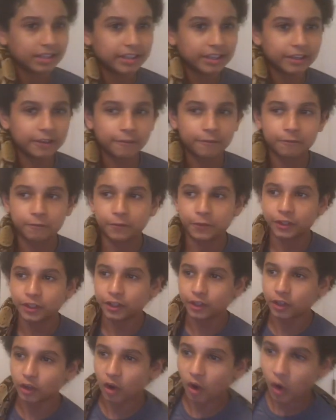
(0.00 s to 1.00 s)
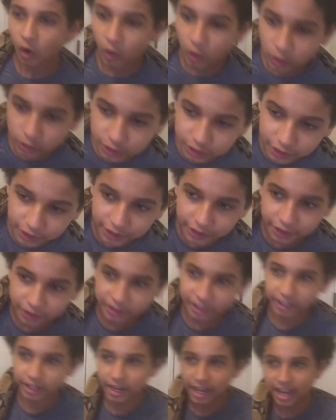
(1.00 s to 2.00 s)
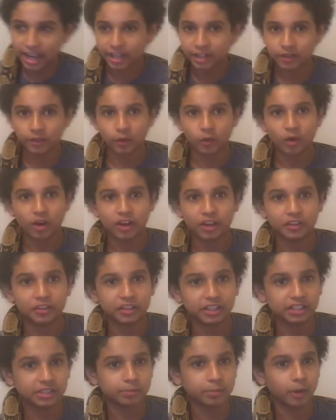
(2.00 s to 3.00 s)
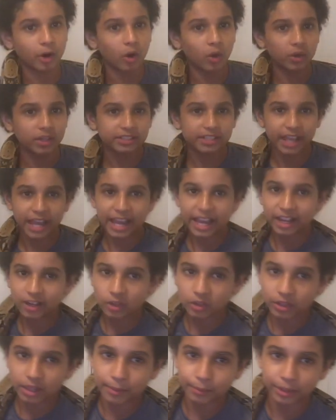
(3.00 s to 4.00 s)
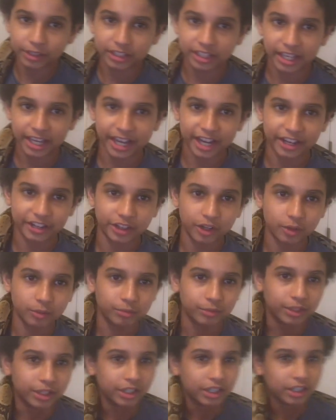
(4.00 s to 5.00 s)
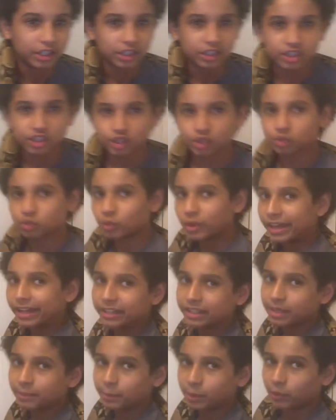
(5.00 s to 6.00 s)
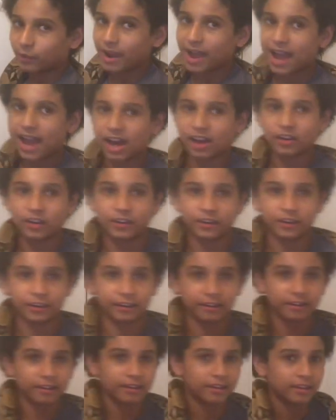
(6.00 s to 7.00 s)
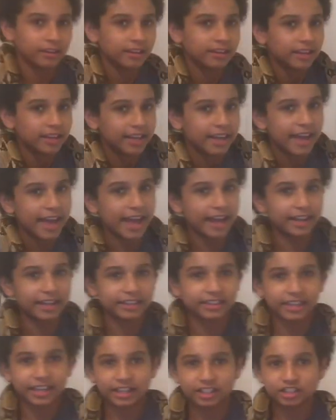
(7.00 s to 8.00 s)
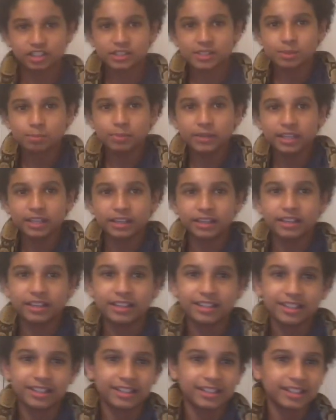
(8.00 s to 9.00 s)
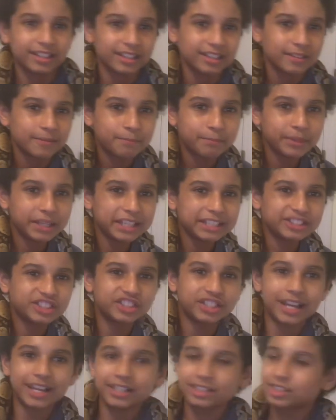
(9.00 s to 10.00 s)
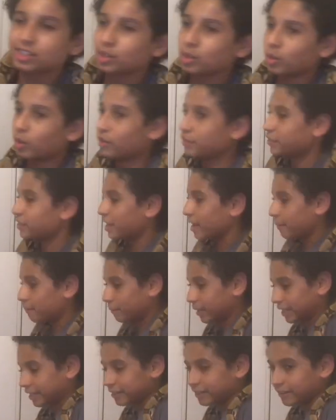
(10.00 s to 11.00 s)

if you're older, you could handle one of these, but always handle them with care. Don't swing them around or anything. Just be gentle with them.